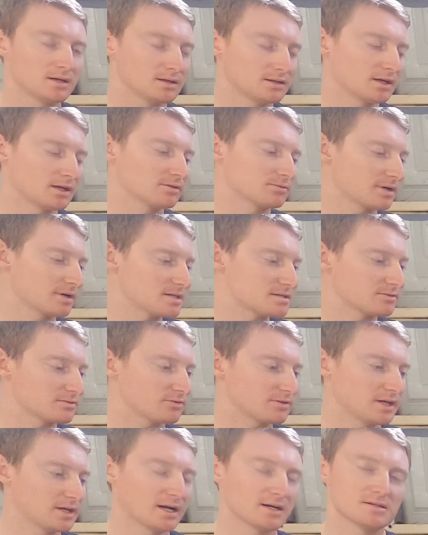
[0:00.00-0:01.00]
Now the reason
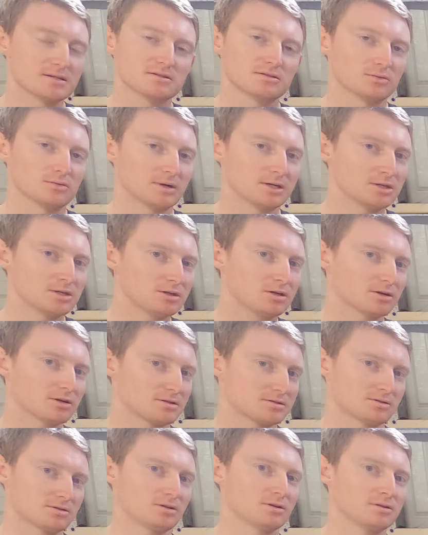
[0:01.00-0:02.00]
for that is that when you go
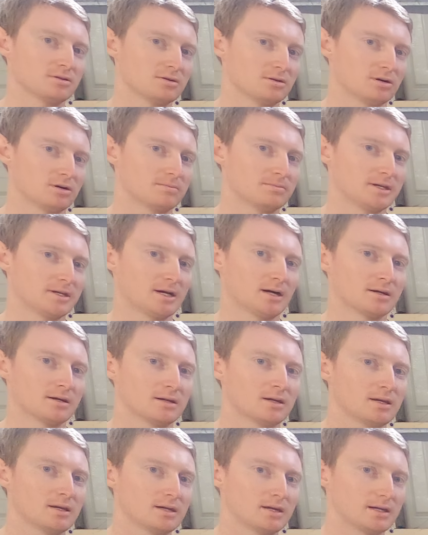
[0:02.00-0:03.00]
to turn the knob
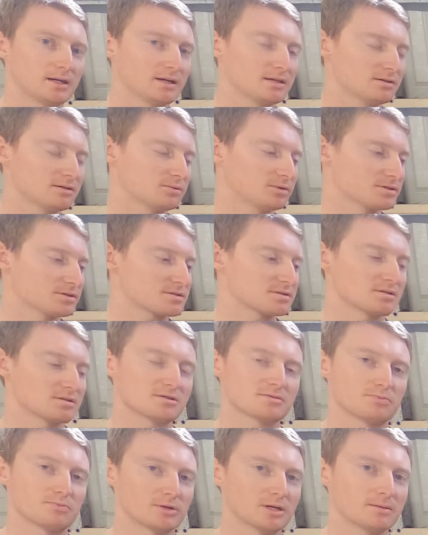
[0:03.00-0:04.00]
down, it either wants to
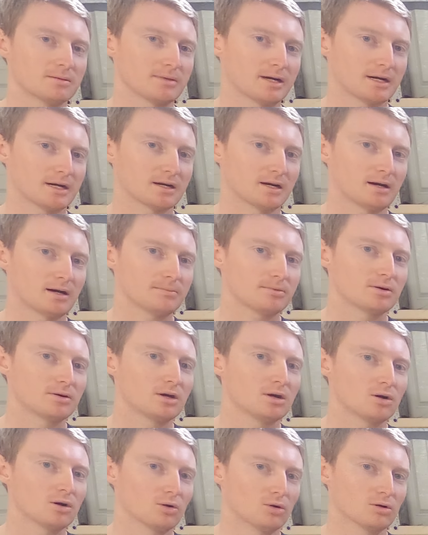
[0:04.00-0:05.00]
spring back up
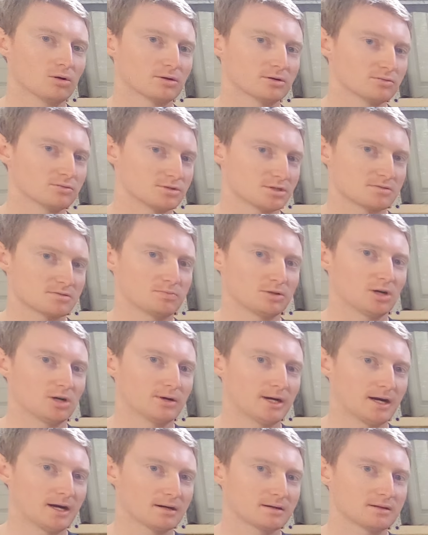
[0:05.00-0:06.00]
or it'll just blow
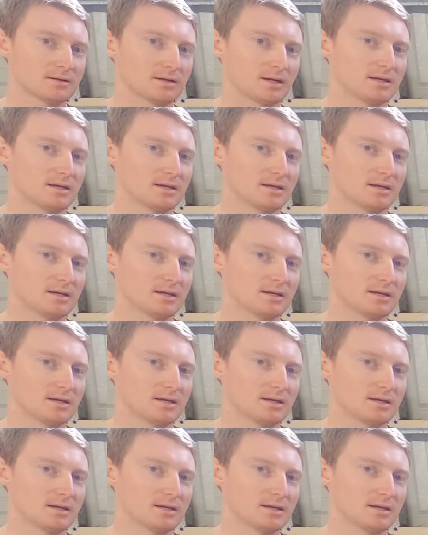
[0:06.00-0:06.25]
out.